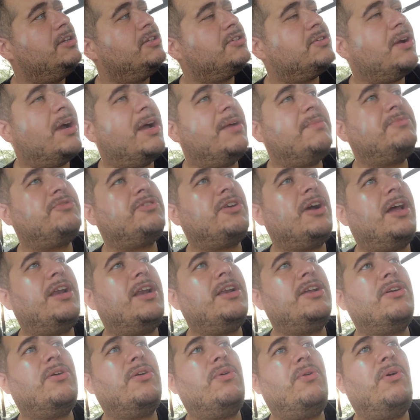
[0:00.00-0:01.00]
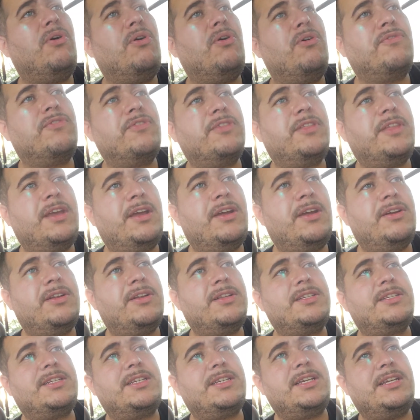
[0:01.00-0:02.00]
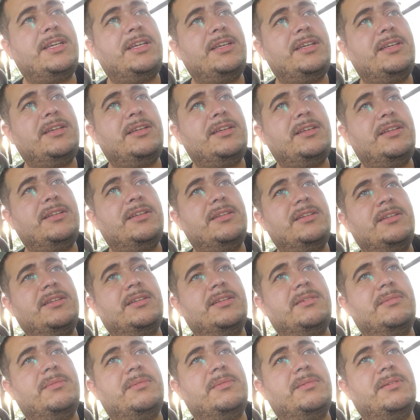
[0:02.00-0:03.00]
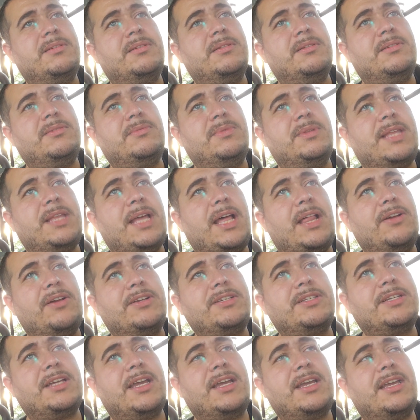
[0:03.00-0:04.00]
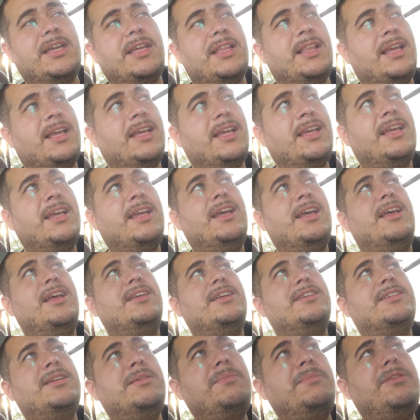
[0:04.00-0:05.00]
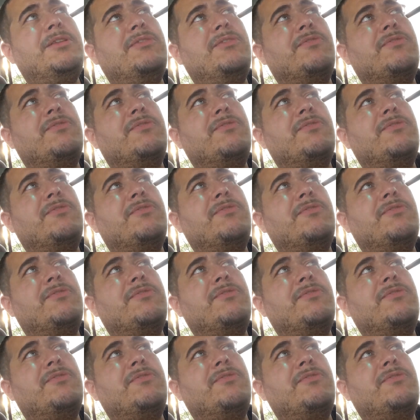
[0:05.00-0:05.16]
I'm trying to go over there and see what that looks like. And like some of the